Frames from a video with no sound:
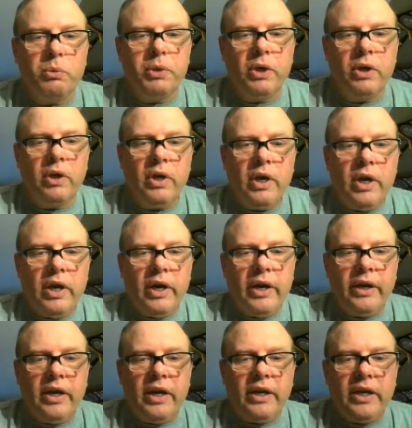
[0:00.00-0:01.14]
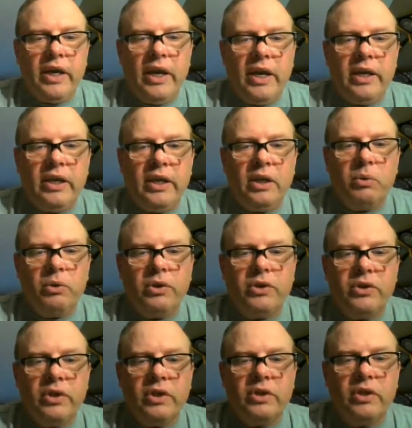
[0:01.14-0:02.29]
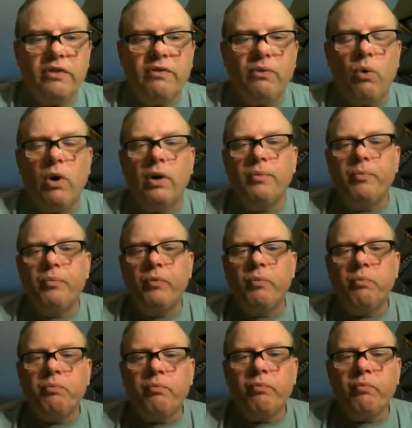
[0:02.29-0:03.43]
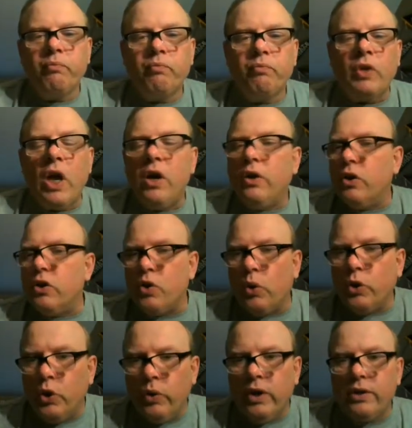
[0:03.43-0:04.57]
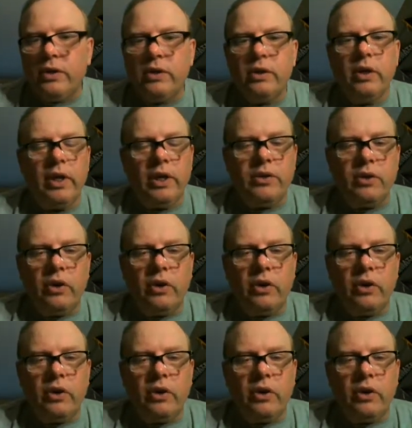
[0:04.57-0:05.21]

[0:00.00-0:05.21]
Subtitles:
here, and I got K equal to 64. There's no units, that's all